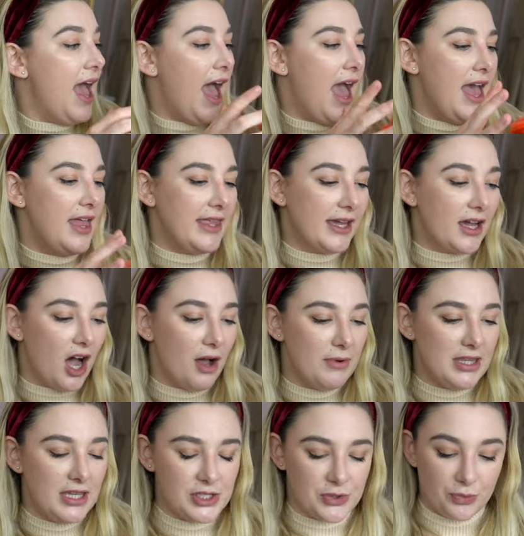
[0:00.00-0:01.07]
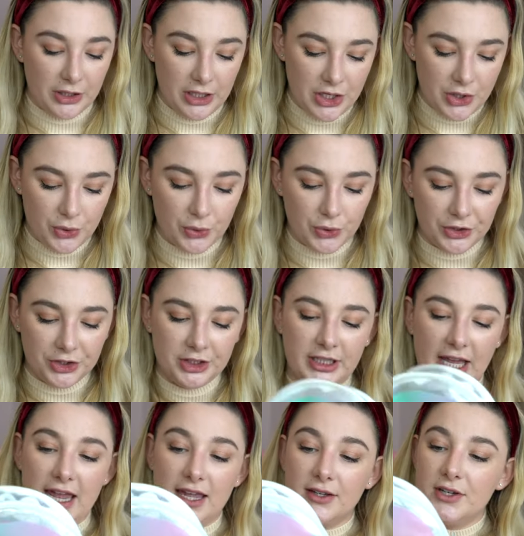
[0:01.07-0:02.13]
And they come in these really cool
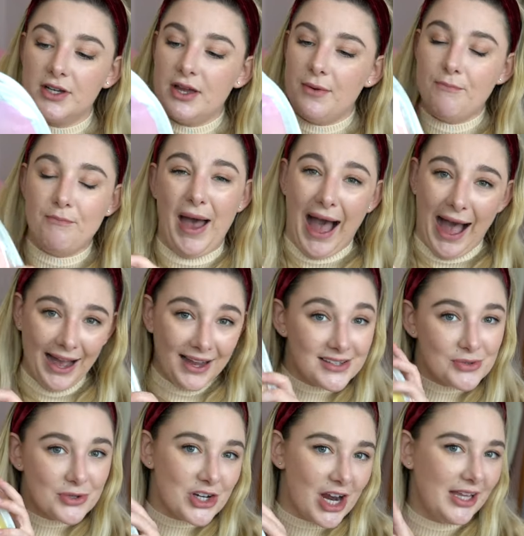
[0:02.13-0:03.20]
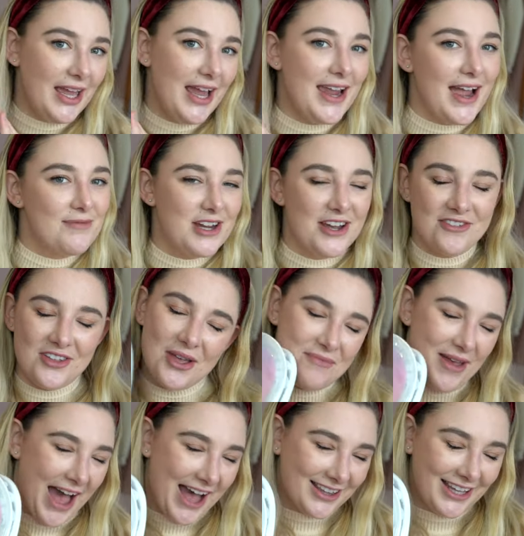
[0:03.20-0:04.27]
like bags, which I like. I'm definitely a
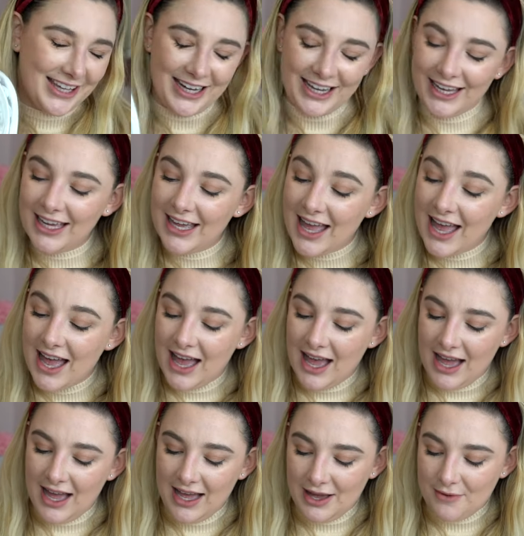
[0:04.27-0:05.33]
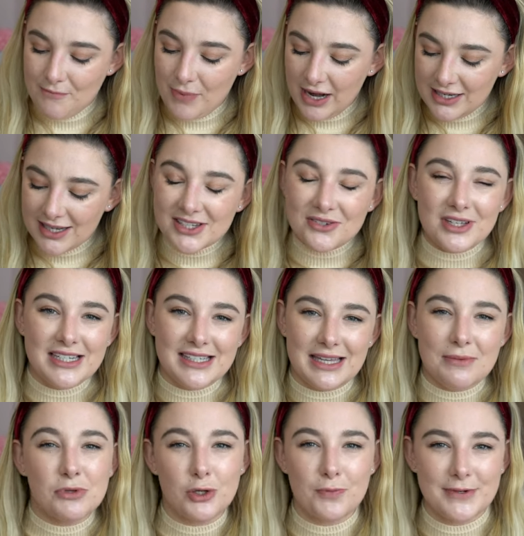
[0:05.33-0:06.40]
bag lady. Um, but it doesn't really
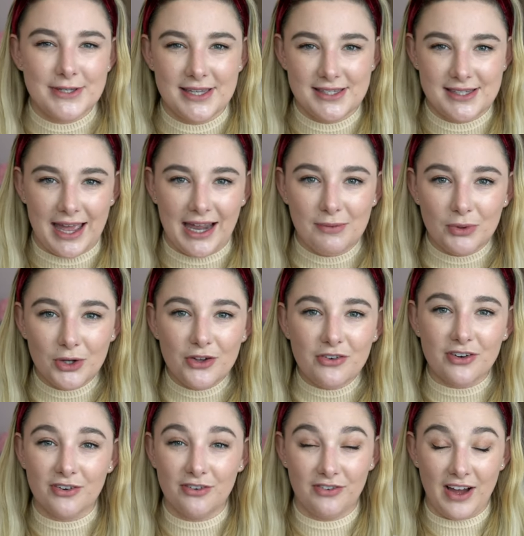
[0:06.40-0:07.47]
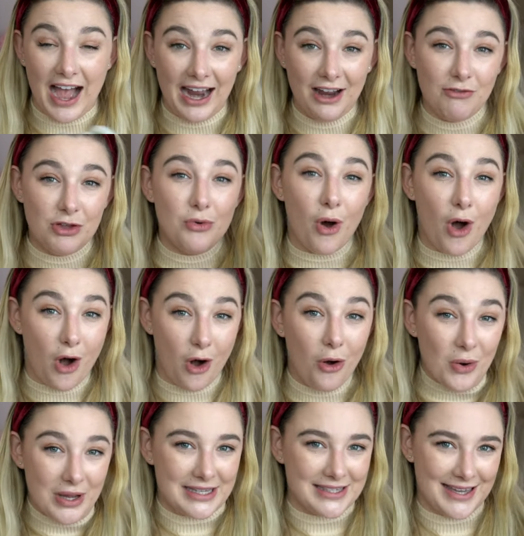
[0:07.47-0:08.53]
seem super sustainable. For five, you
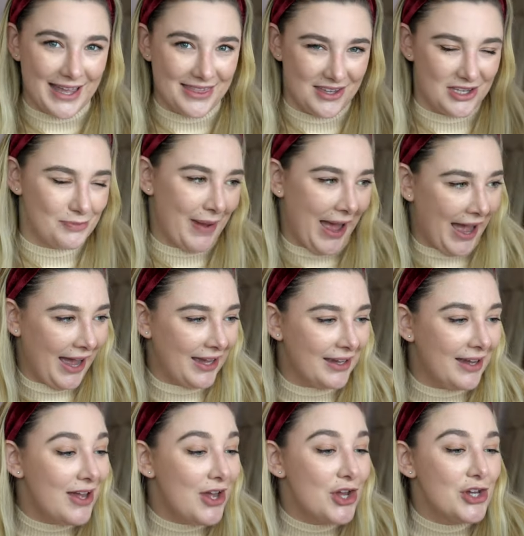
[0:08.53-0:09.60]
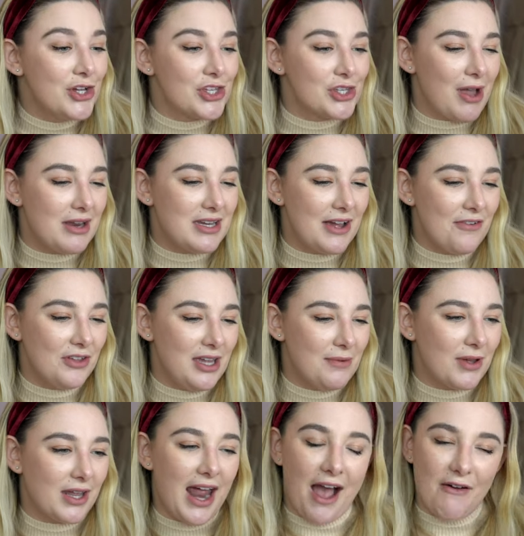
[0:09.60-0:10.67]
always get this bag. So I definitely
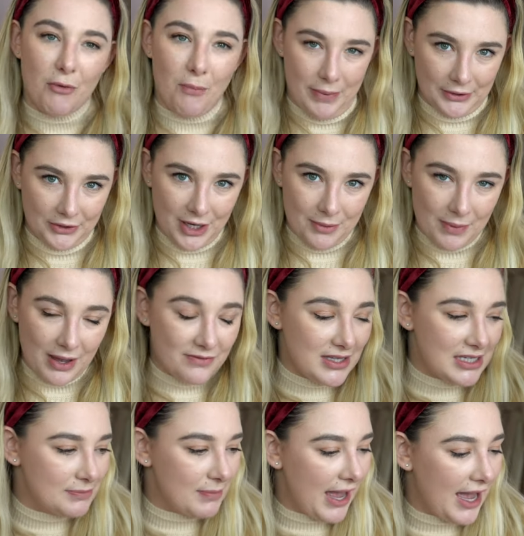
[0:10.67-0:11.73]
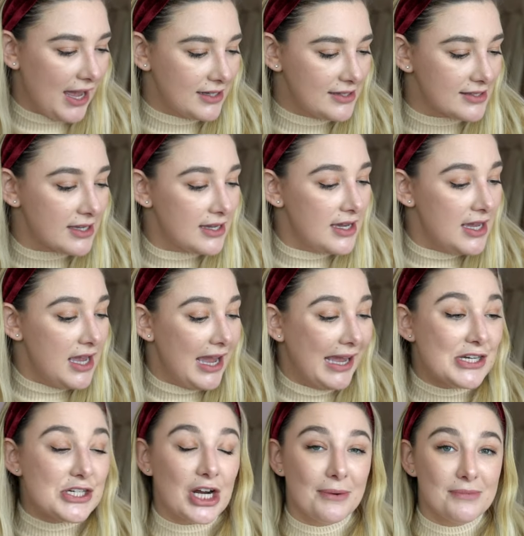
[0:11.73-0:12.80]
am going to have a buildup of these bags.
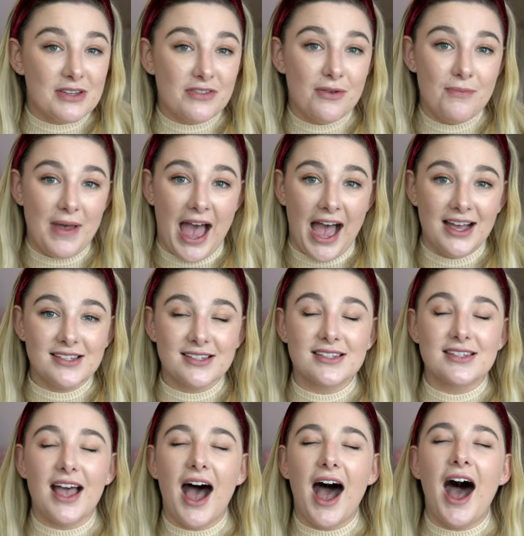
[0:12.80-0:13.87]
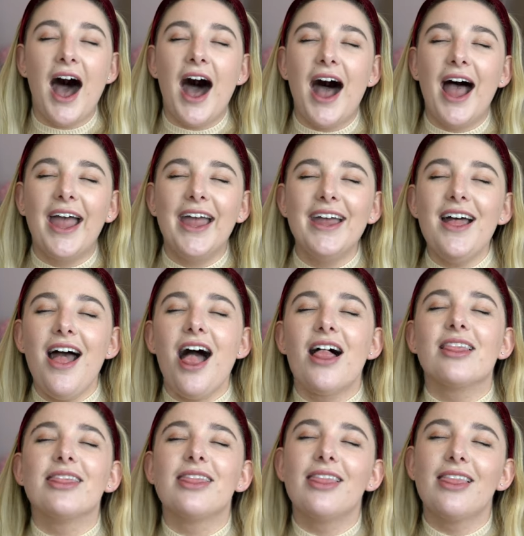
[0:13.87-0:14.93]
In terms of the masks, I
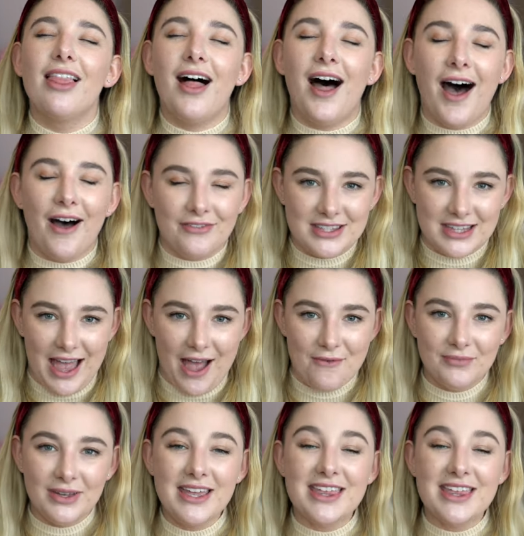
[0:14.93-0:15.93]
loved them.